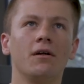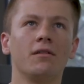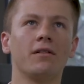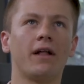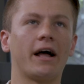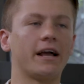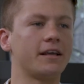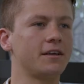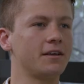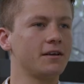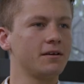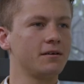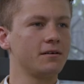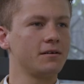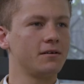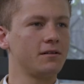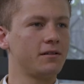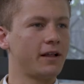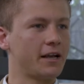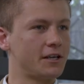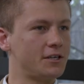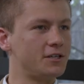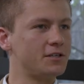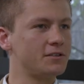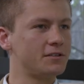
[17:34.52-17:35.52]

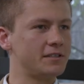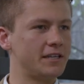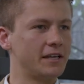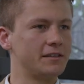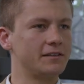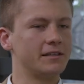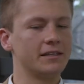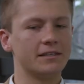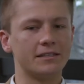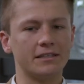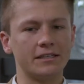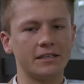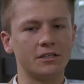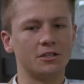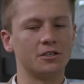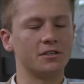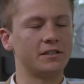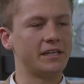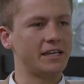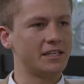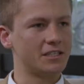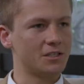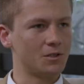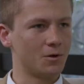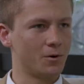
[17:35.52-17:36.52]
like you said, listening to
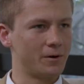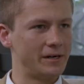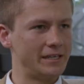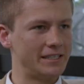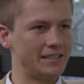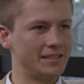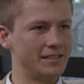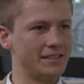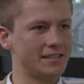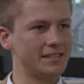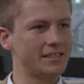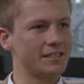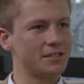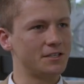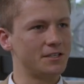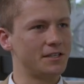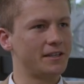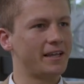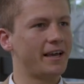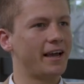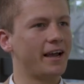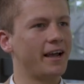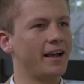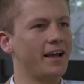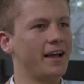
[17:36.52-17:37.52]
their stories and listening to
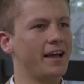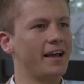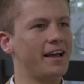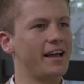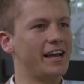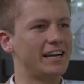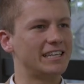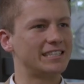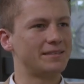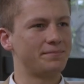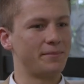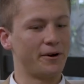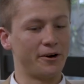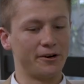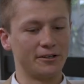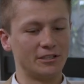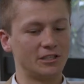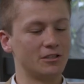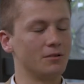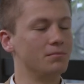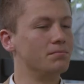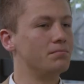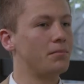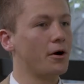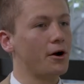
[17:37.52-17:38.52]
their
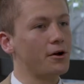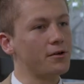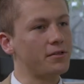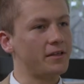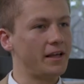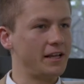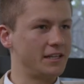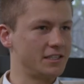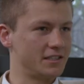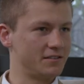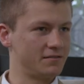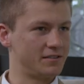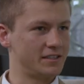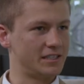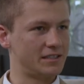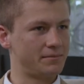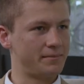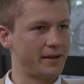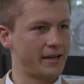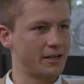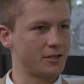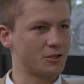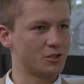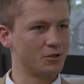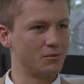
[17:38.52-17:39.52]
experience on both ends of the
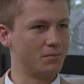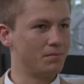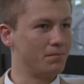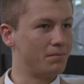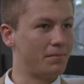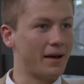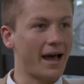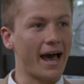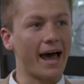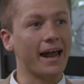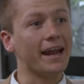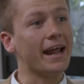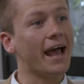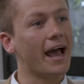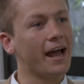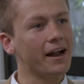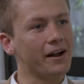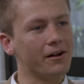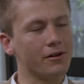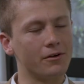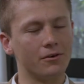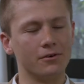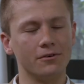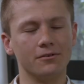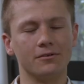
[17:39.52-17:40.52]
spectrum, bad
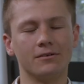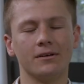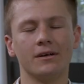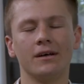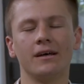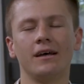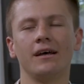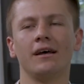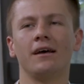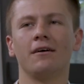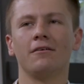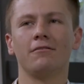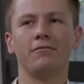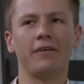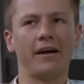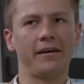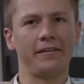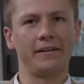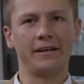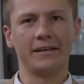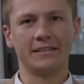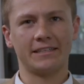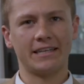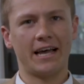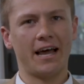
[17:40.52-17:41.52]
and good,
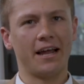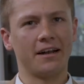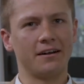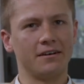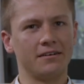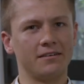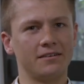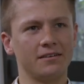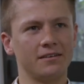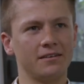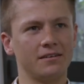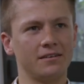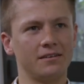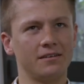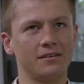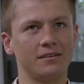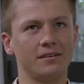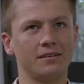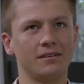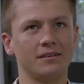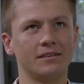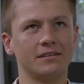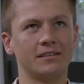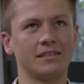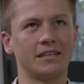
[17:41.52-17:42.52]
failures and
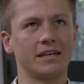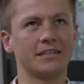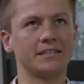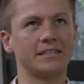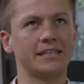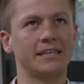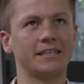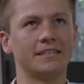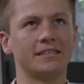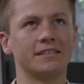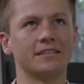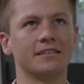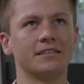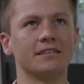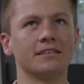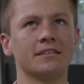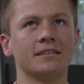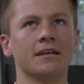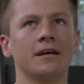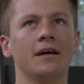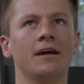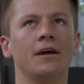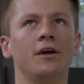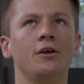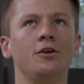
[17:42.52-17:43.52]
successes,
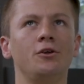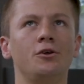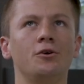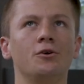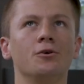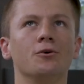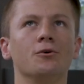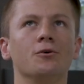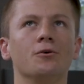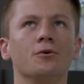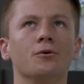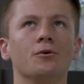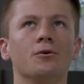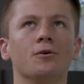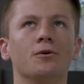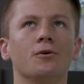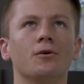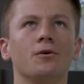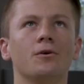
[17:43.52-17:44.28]
you